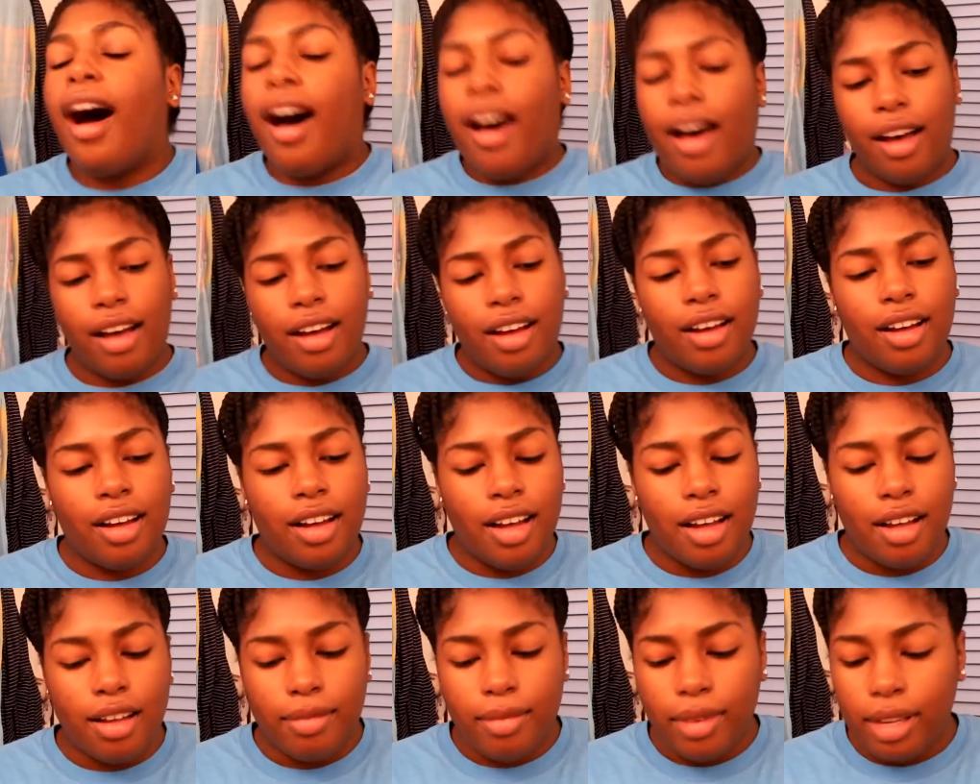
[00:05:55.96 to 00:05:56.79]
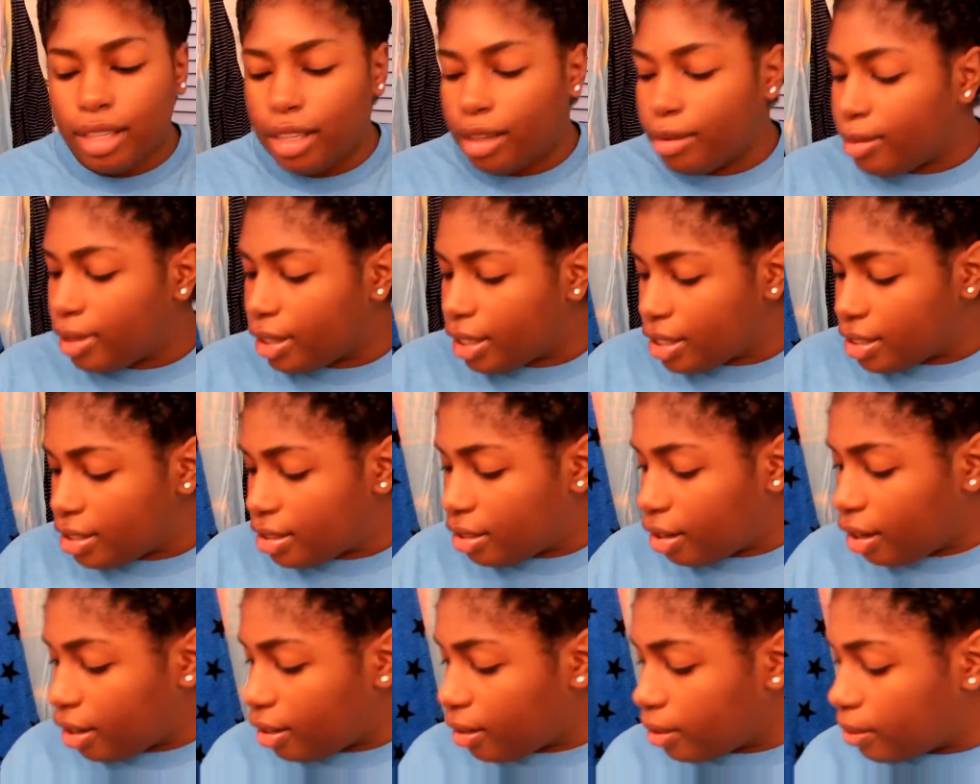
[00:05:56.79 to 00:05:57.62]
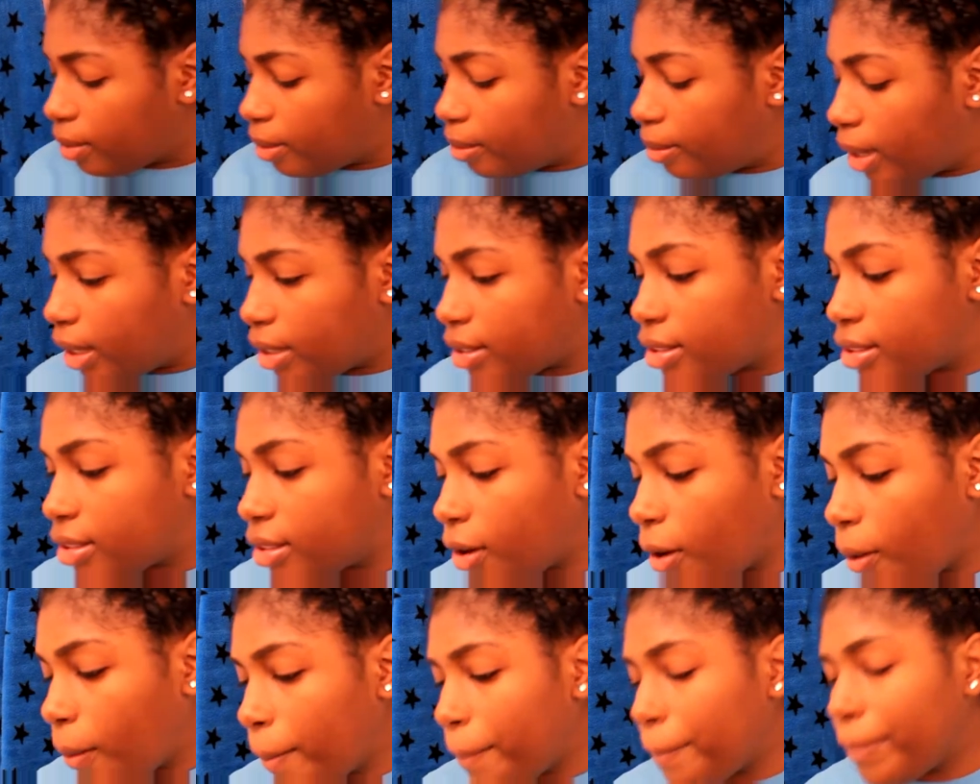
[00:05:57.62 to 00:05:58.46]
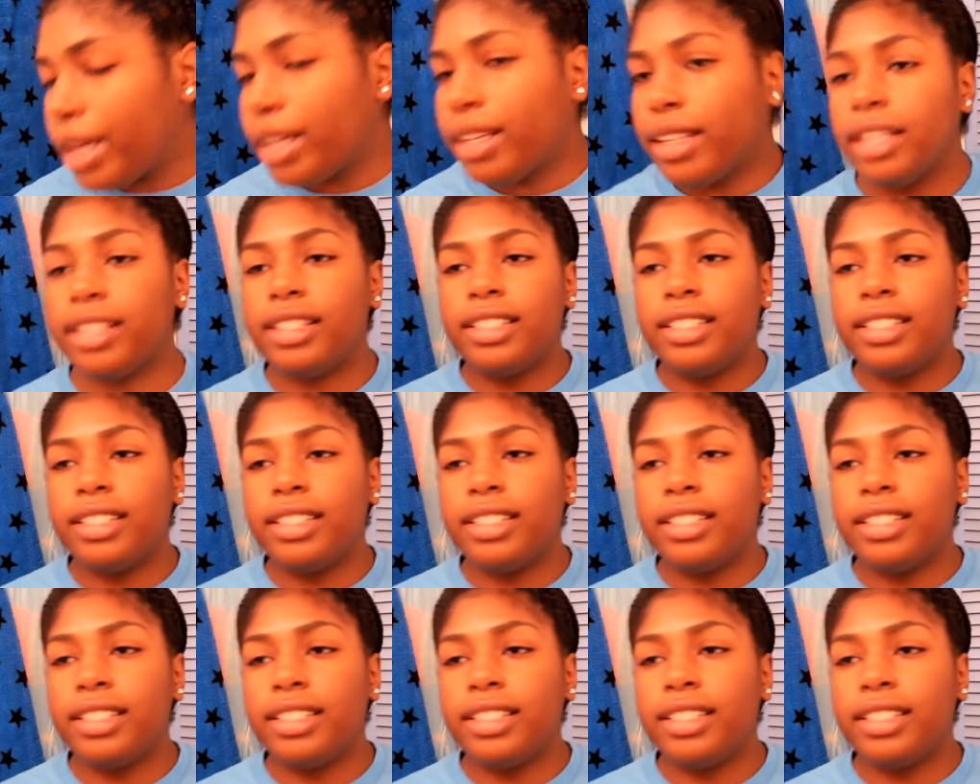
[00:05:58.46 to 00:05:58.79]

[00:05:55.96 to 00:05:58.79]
let me get started with my soap.